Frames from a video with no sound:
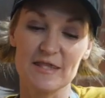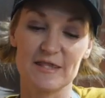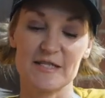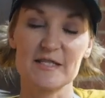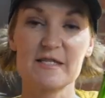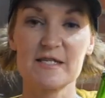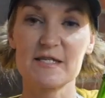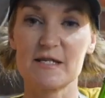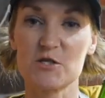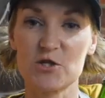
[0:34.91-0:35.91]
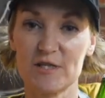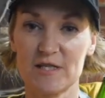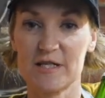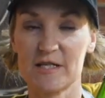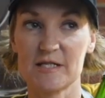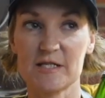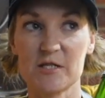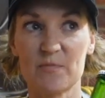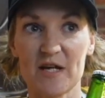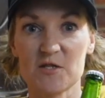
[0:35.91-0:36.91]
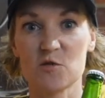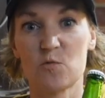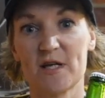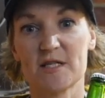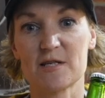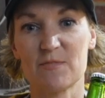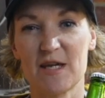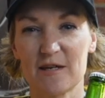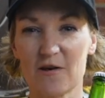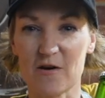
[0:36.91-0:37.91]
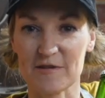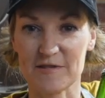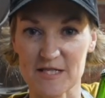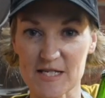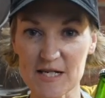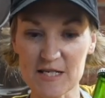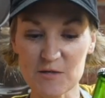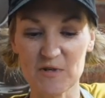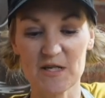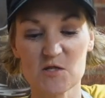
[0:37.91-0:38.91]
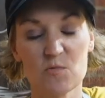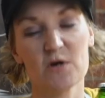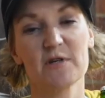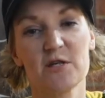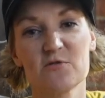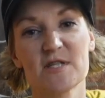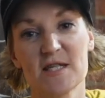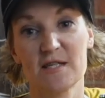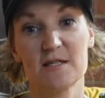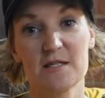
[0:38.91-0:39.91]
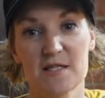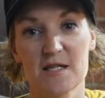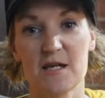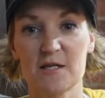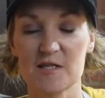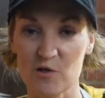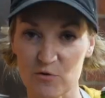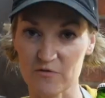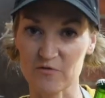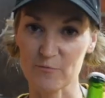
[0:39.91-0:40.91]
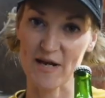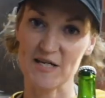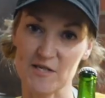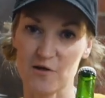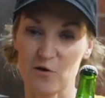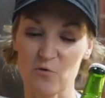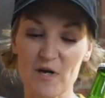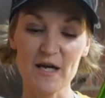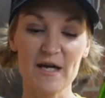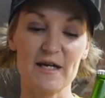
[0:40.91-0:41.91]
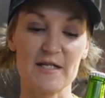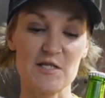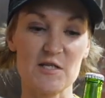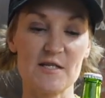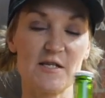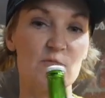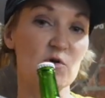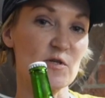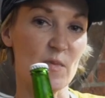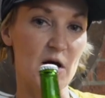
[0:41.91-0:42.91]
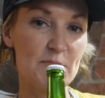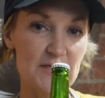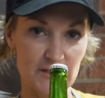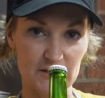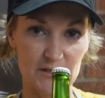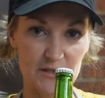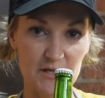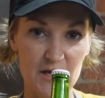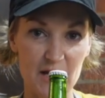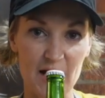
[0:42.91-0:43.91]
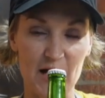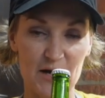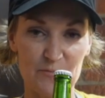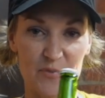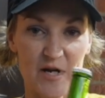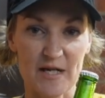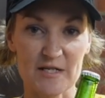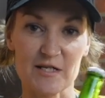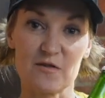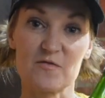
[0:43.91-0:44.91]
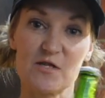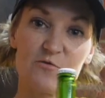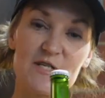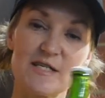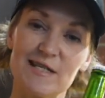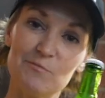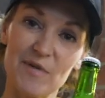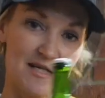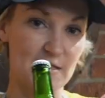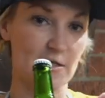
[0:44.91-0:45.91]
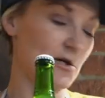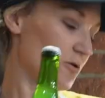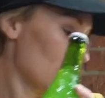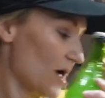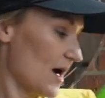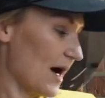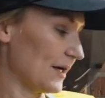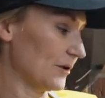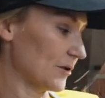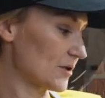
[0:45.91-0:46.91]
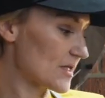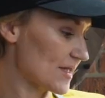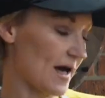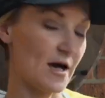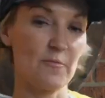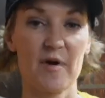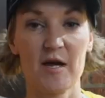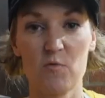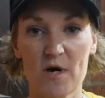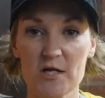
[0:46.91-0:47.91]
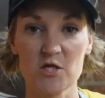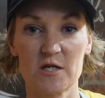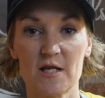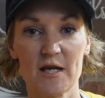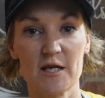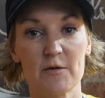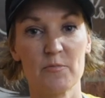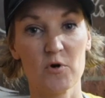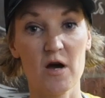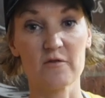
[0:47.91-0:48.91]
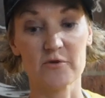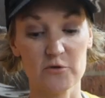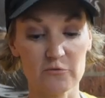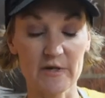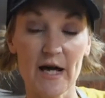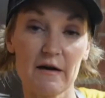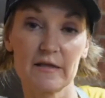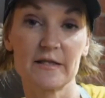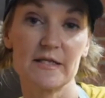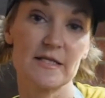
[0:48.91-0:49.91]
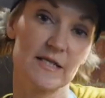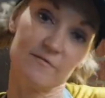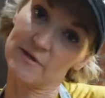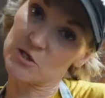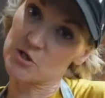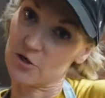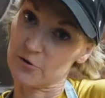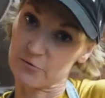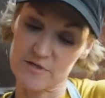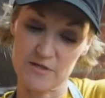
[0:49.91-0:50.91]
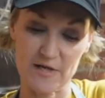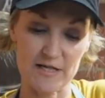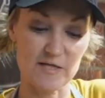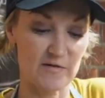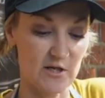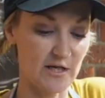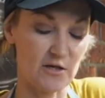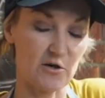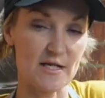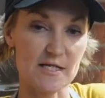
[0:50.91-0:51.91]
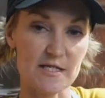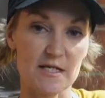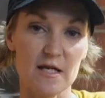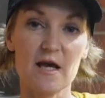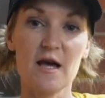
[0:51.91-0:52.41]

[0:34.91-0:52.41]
This essentially is the best way to make it authentic because Warritos is a soda from Mexico. It's the most popular brand of sodas in Mexico. I learned that by watching a Bravo reality TV show, so that's very interesting.